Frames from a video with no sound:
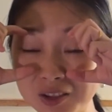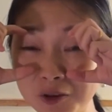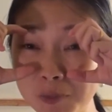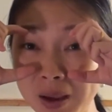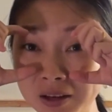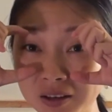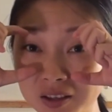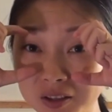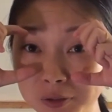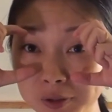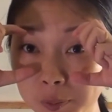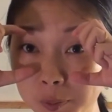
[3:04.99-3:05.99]
no matter
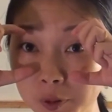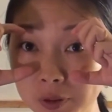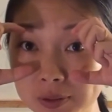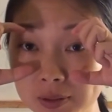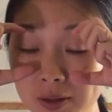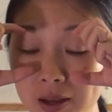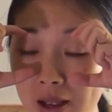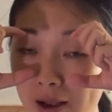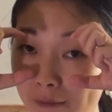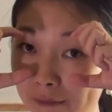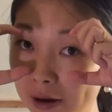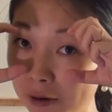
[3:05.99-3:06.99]
girls or boys,
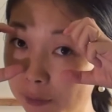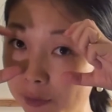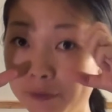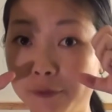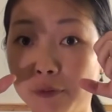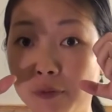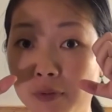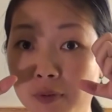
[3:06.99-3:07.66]
are very beautiful.